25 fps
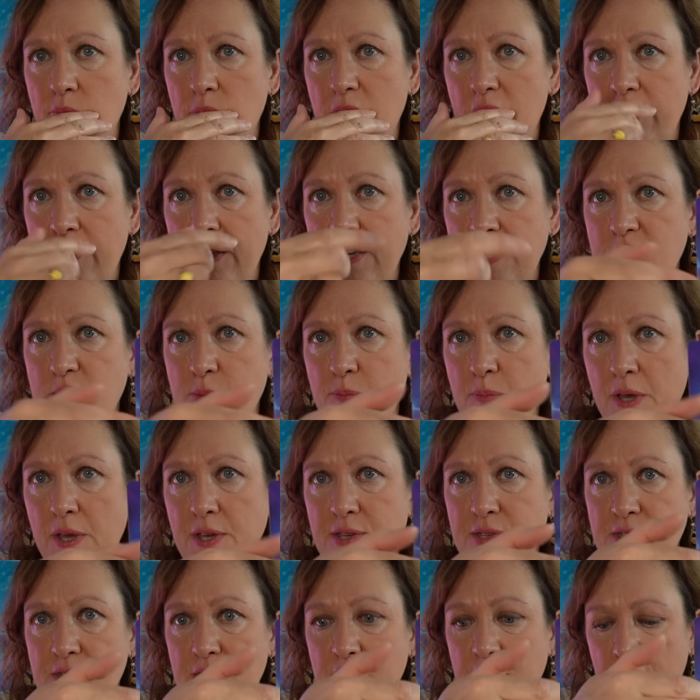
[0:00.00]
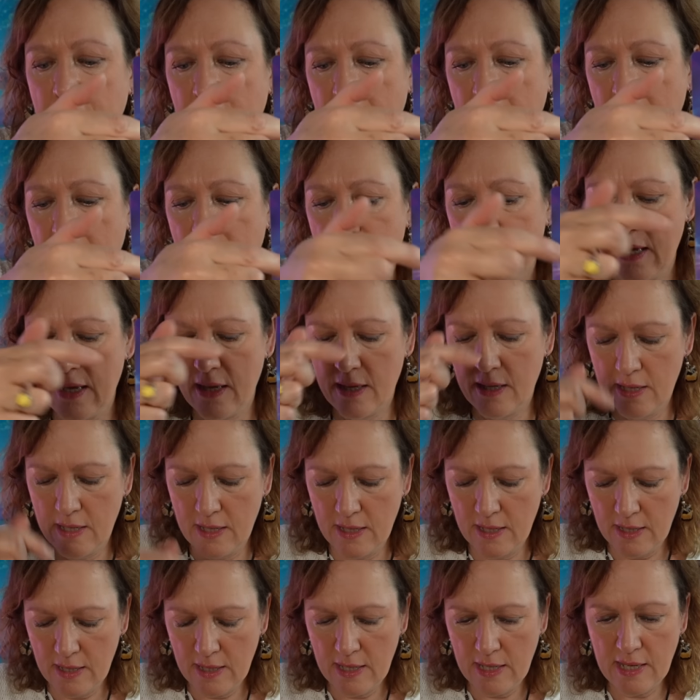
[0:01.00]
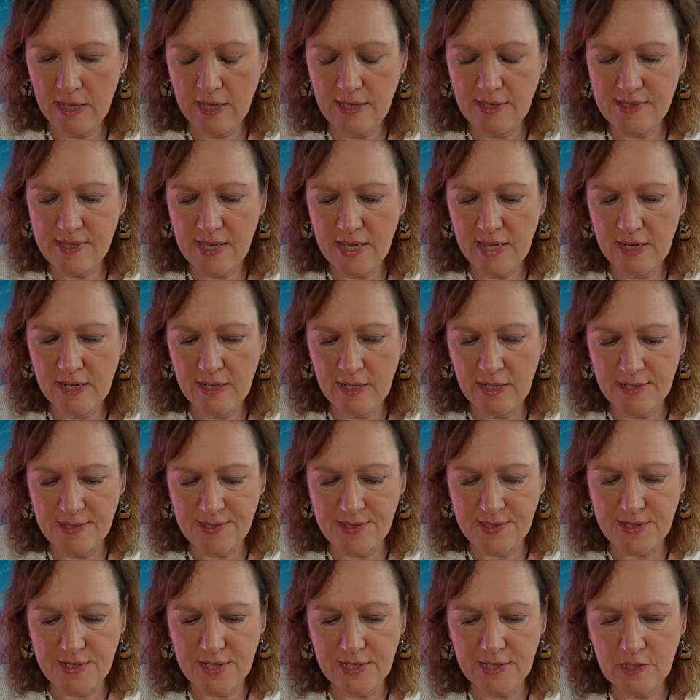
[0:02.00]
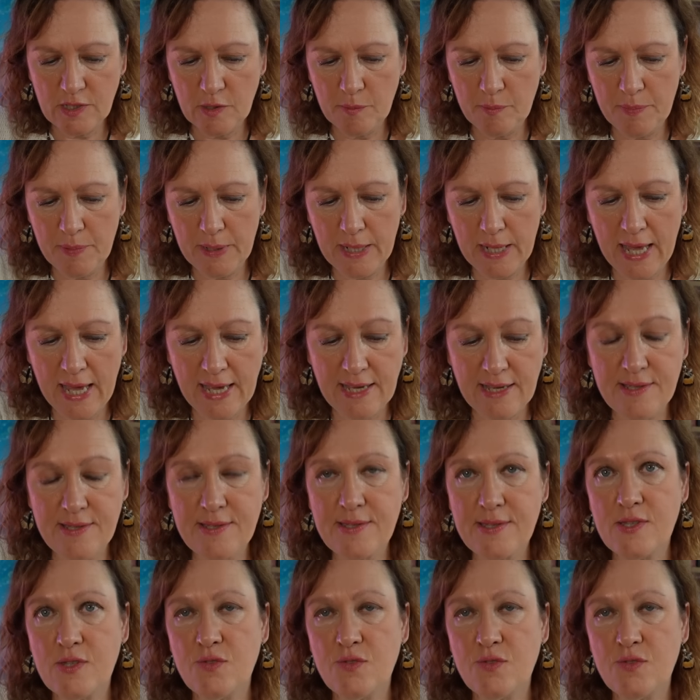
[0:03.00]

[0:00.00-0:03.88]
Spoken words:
This person here is in a still place.